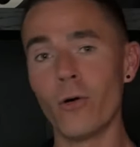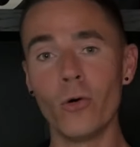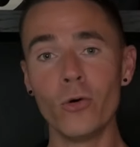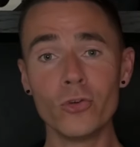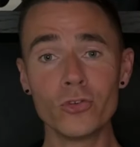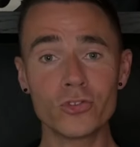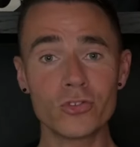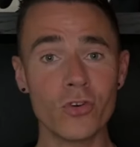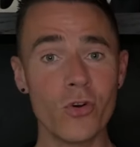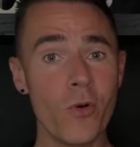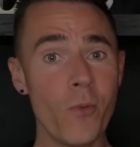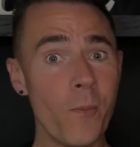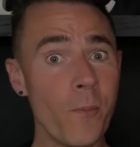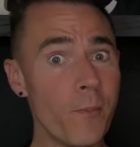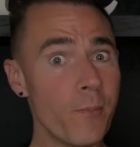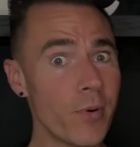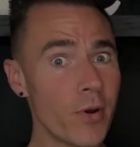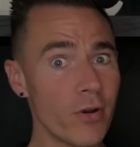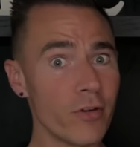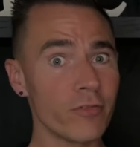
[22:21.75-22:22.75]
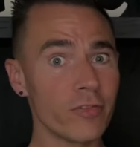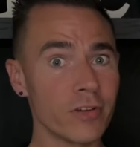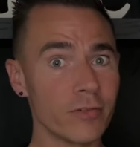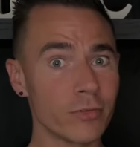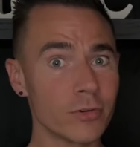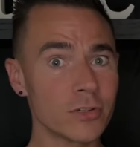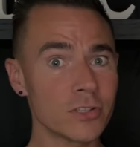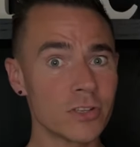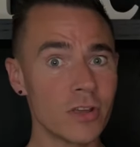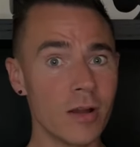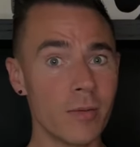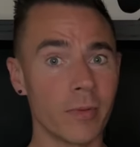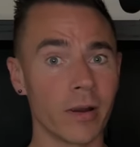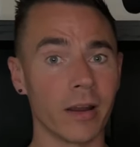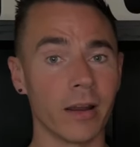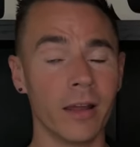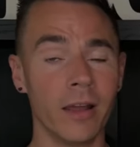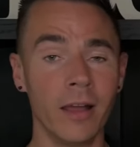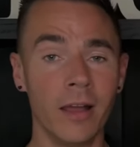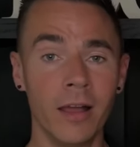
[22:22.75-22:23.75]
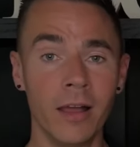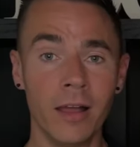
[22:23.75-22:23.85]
also perfect for summer.